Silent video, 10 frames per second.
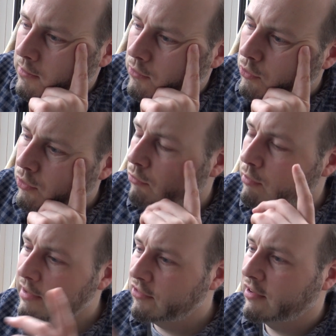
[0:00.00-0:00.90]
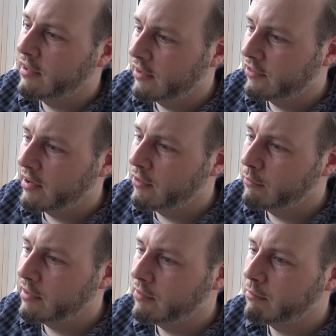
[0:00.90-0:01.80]
or when to clutch down and
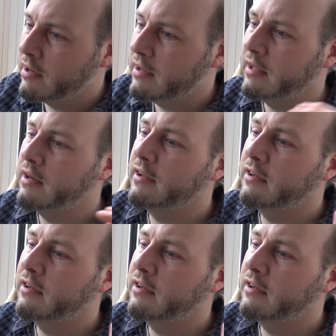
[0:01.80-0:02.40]
when to brake, and I